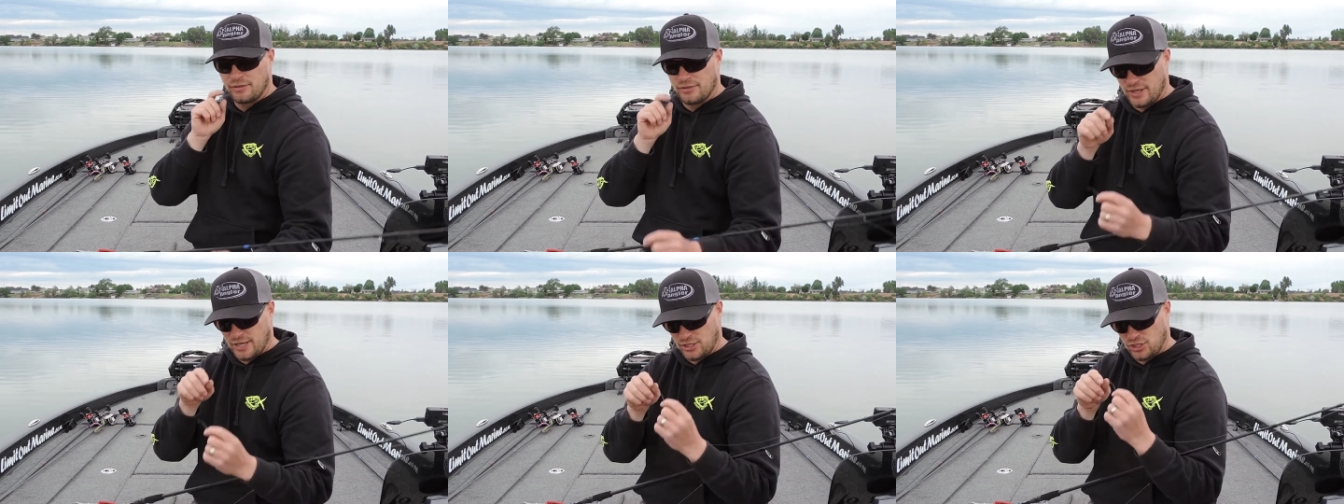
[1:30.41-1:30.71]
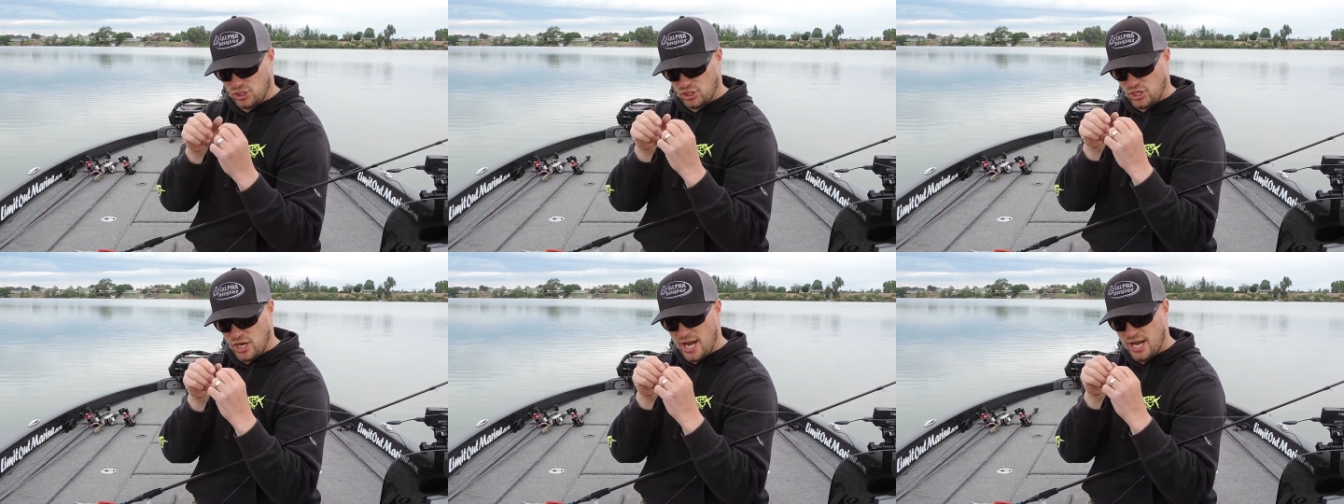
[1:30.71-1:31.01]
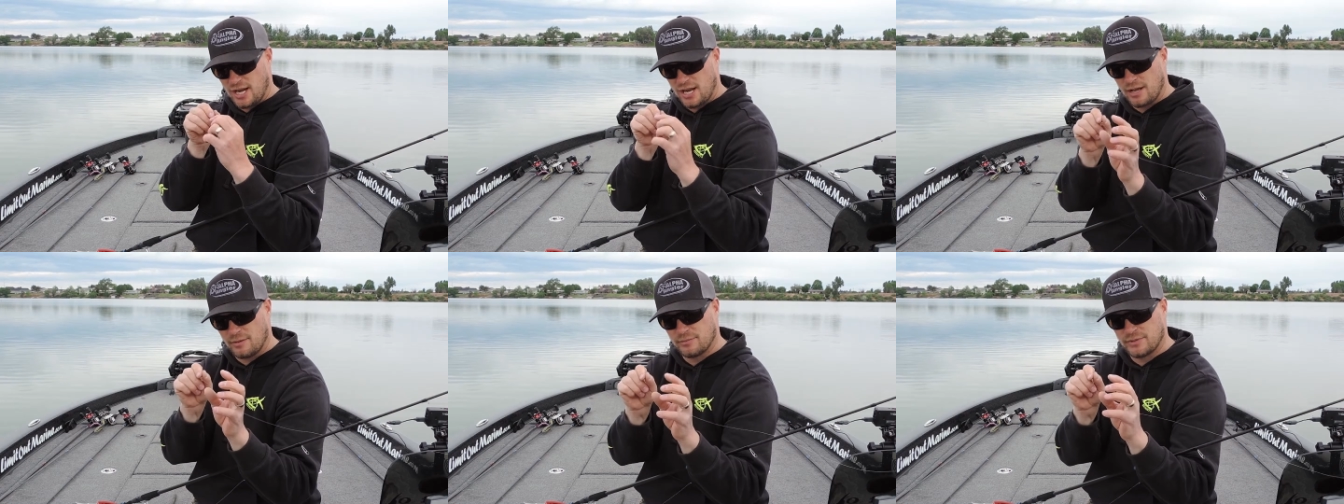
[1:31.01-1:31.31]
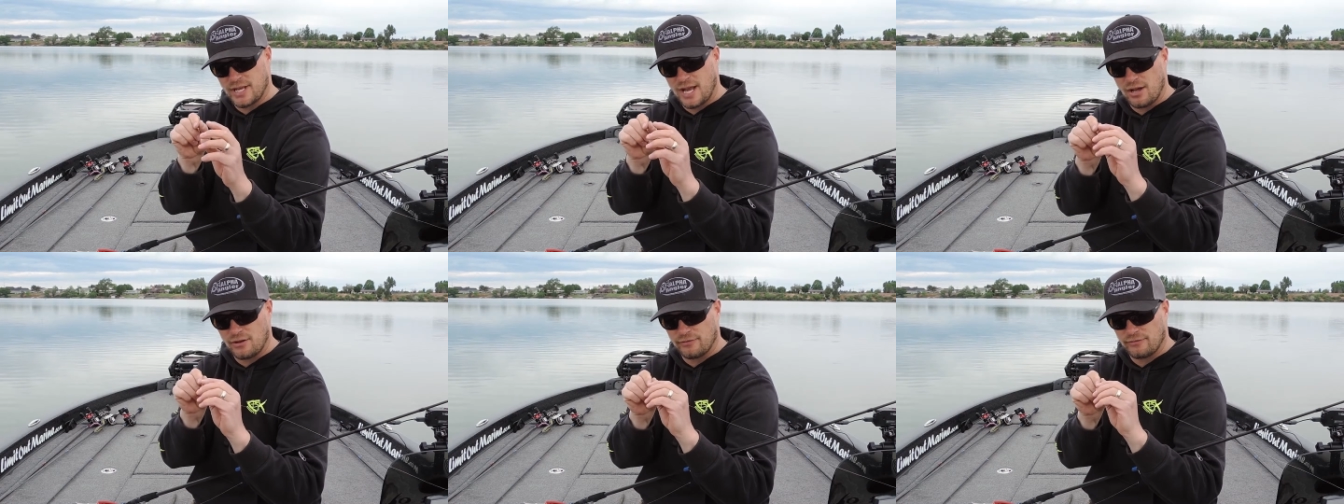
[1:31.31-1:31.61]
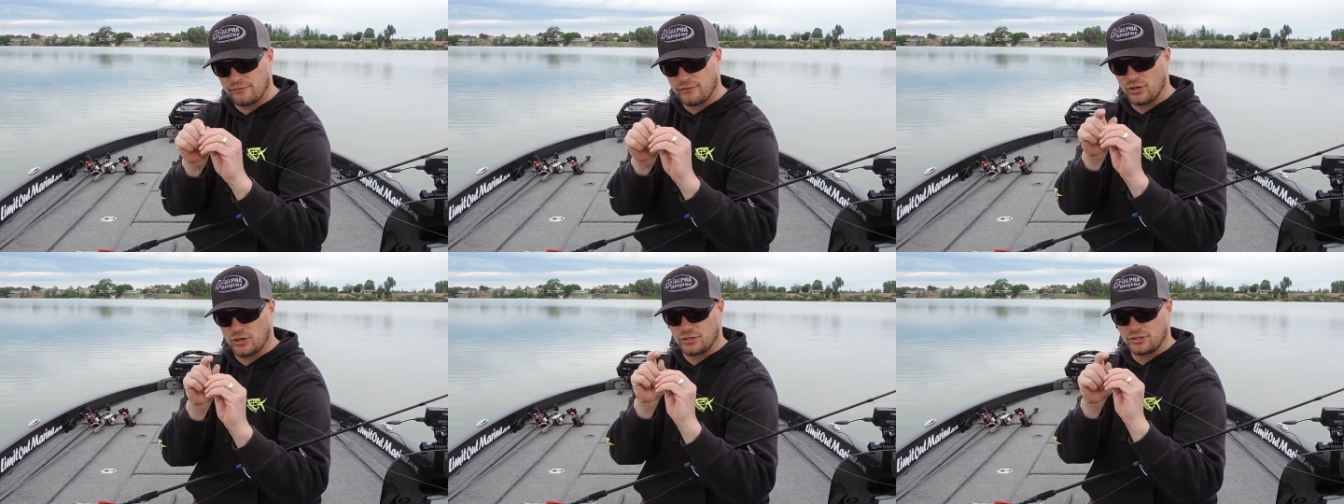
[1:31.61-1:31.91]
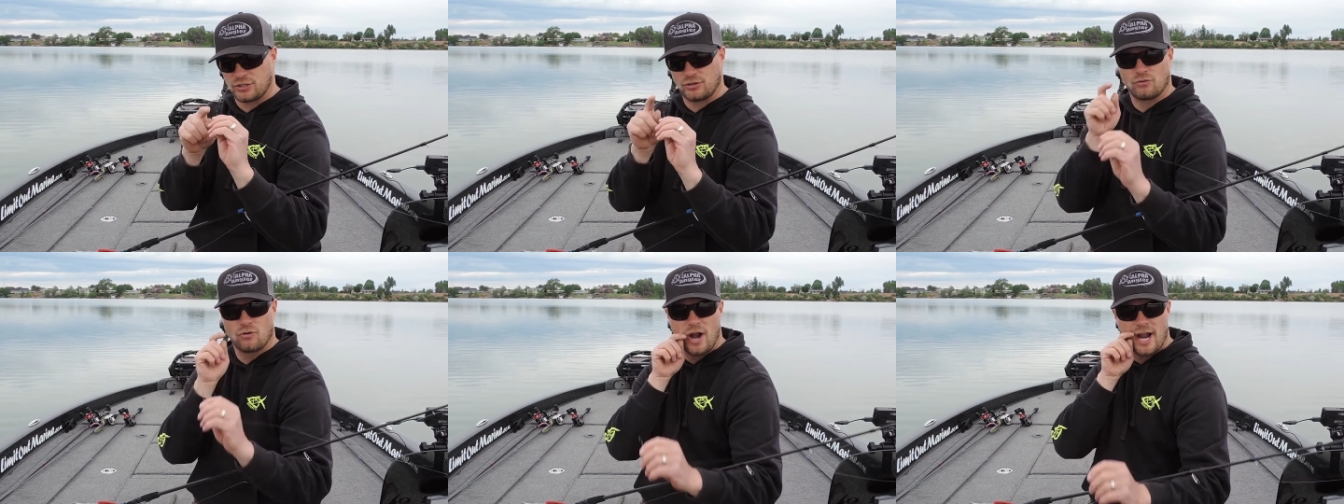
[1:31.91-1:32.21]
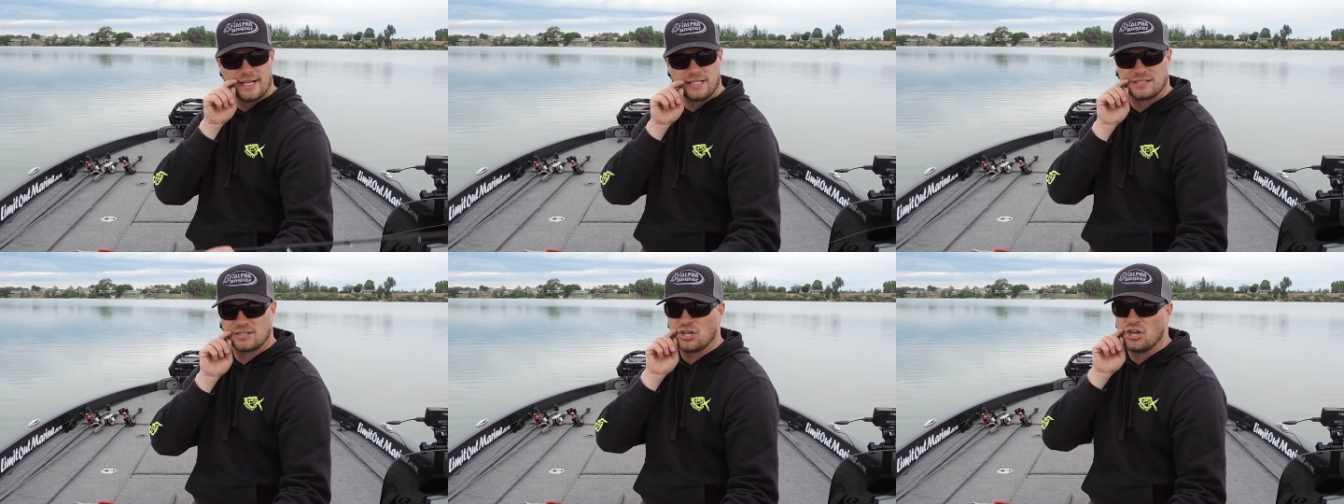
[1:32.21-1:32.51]
the shank comes out first and
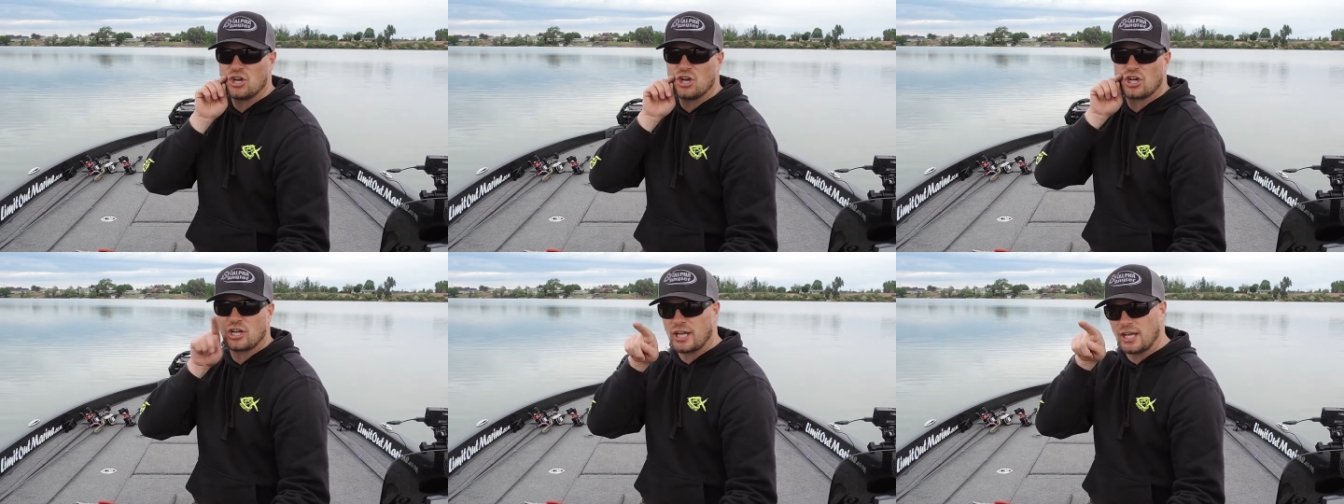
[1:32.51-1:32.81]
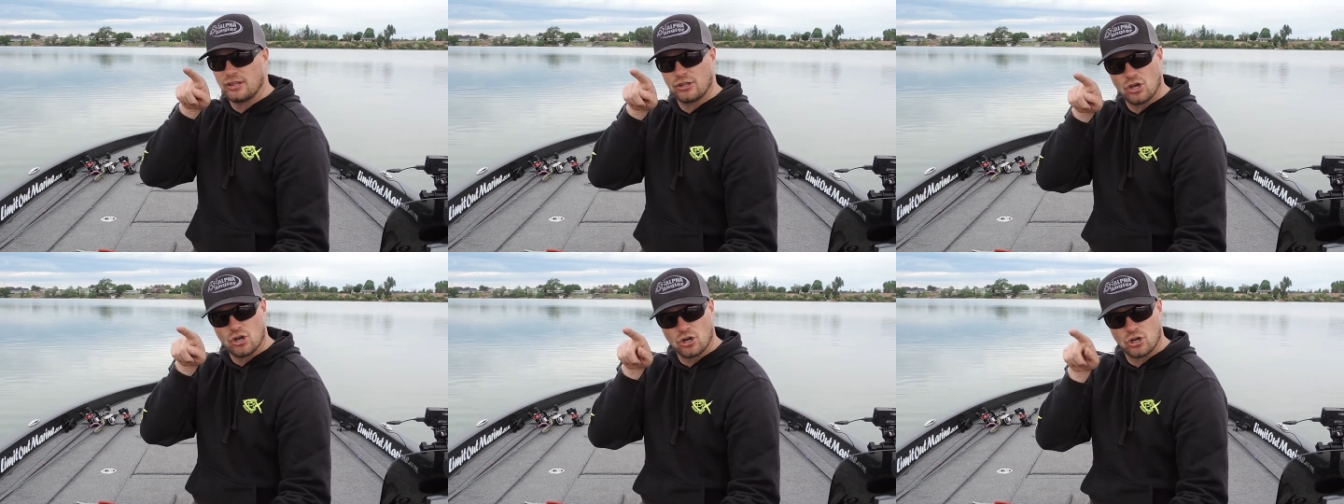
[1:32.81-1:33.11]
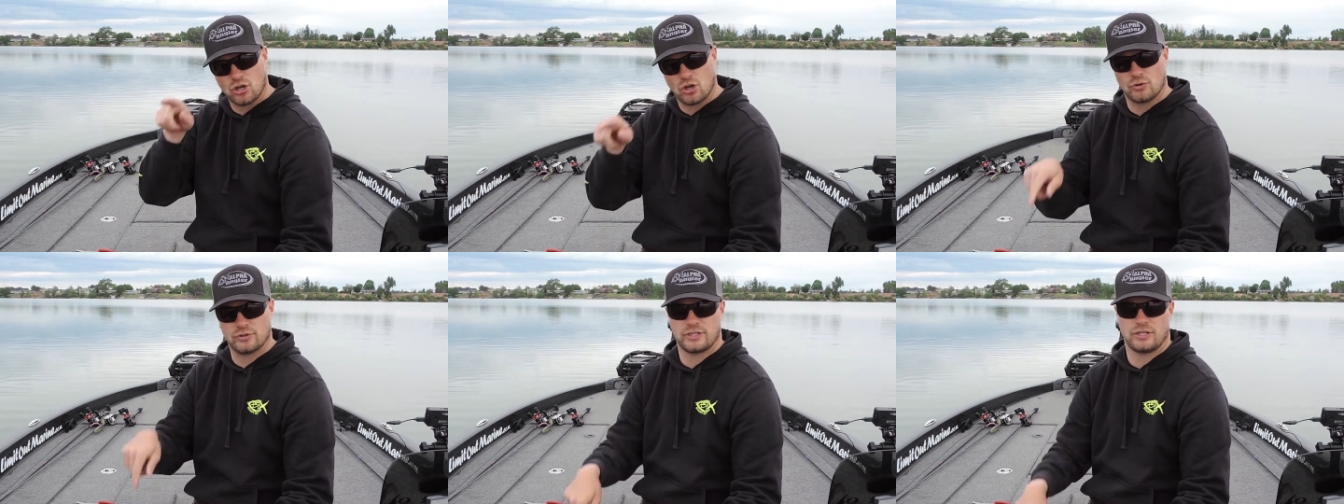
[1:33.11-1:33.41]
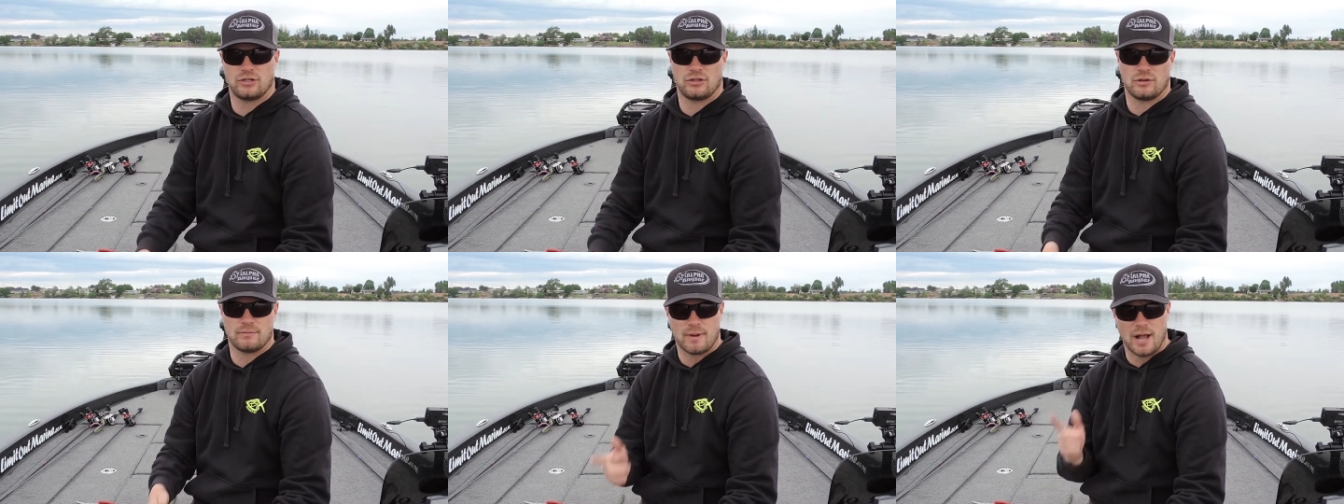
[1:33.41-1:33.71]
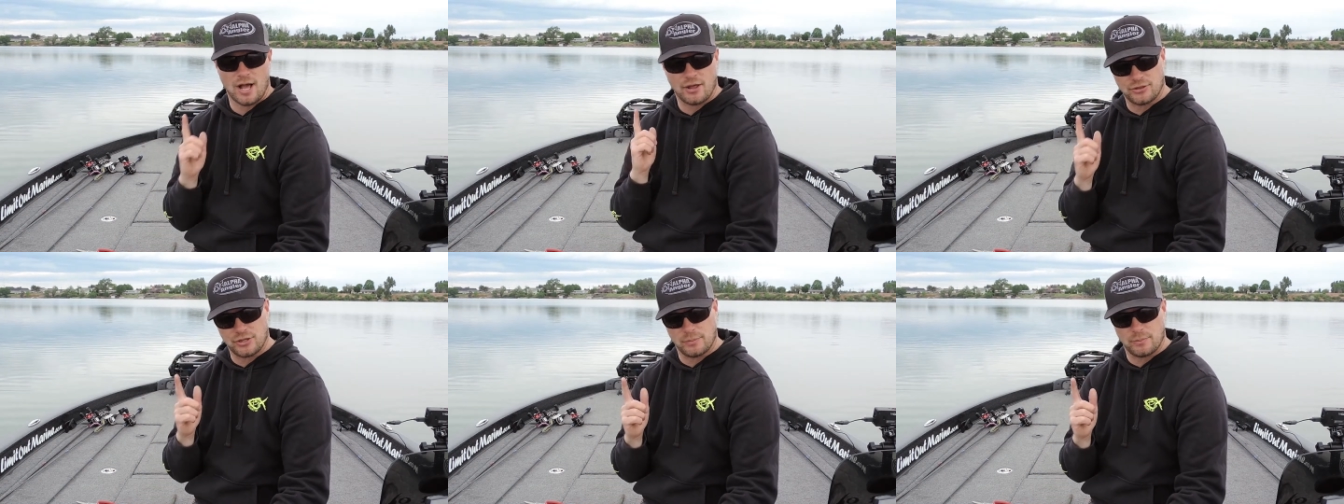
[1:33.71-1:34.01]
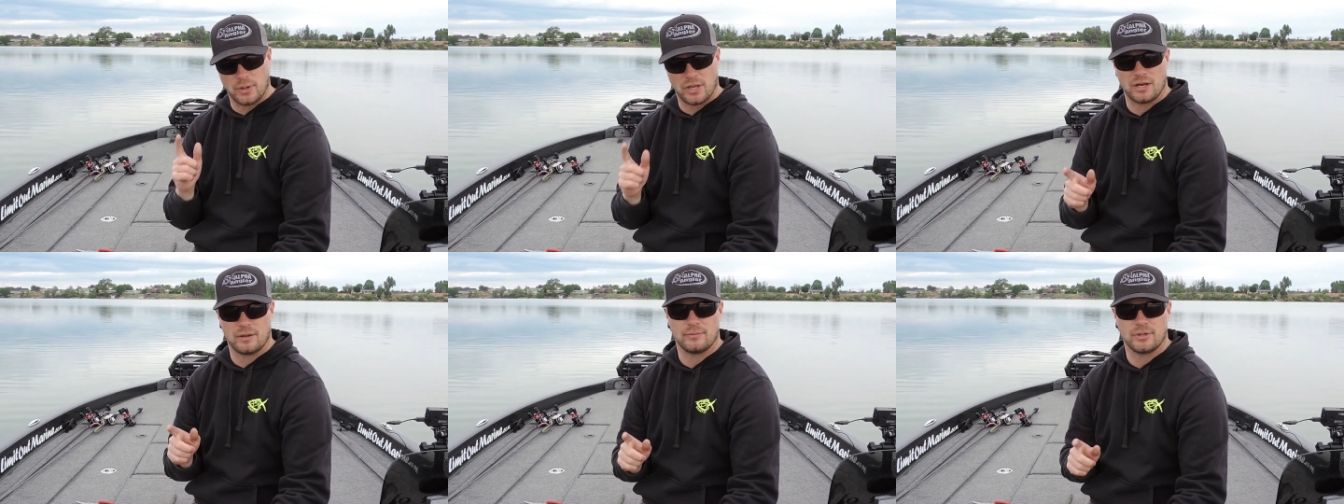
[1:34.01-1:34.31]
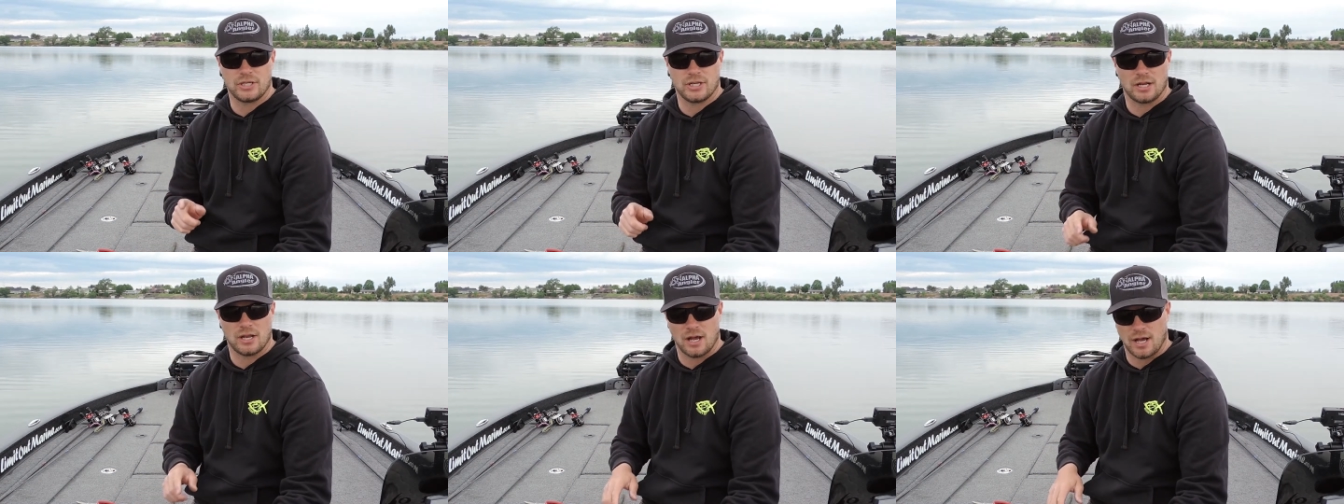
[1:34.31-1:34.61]
rights the hook, and the hook goes into their mouth, you pin them, and you